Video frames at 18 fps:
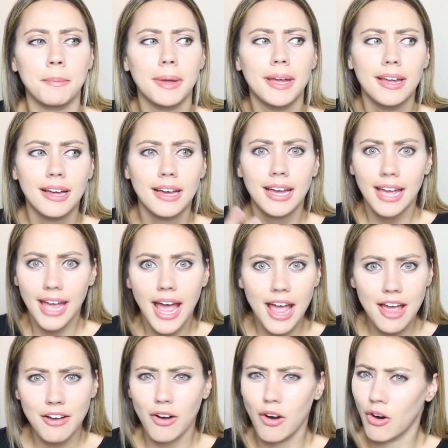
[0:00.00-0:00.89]
up
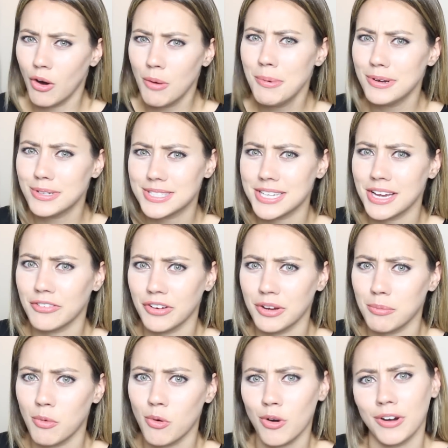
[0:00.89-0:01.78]
almost
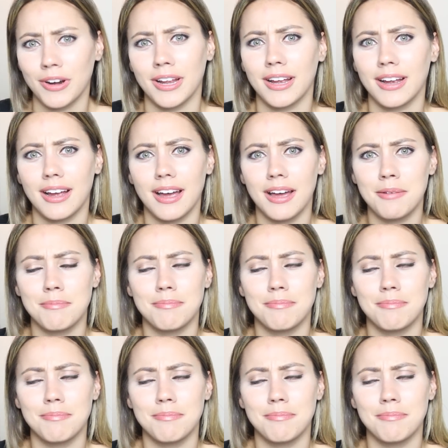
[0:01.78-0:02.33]
every morning.